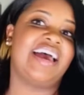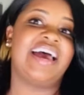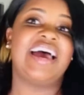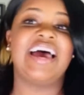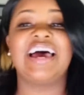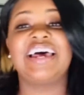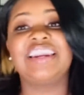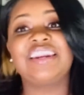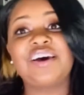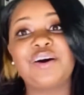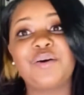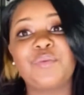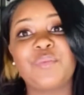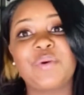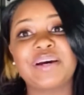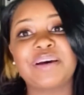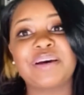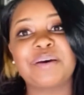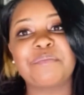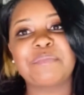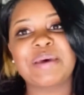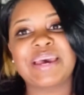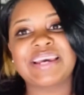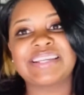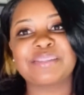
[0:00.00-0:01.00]
Hello,
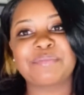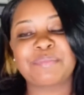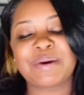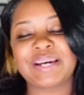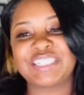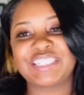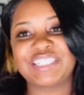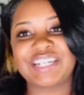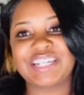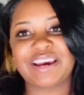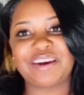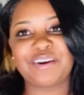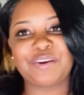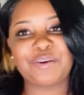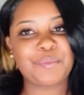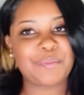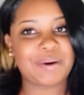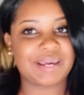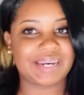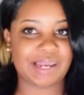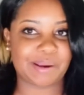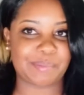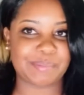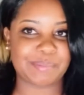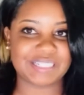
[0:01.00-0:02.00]
welcome back to my channel.
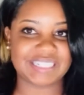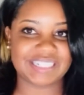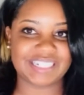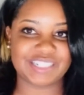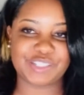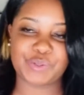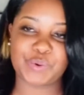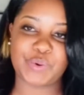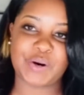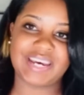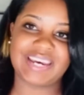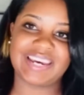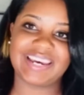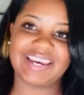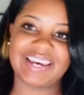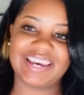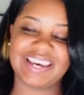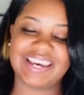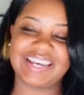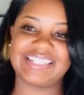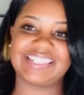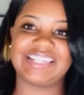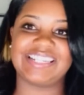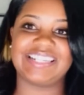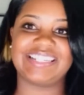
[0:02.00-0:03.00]
My name is Latoya
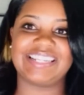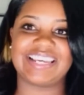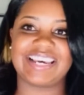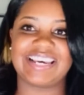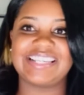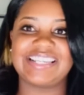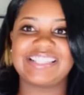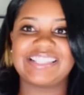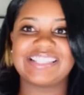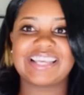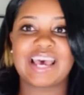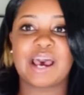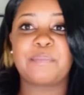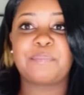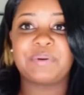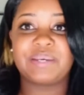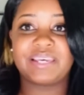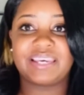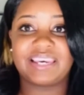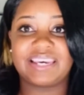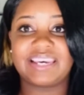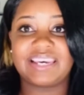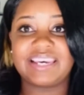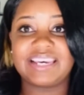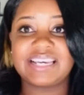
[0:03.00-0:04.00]
and today's
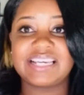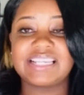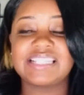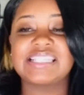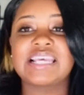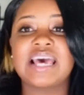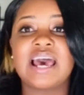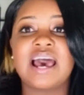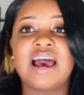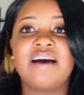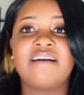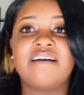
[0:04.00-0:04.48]
topic is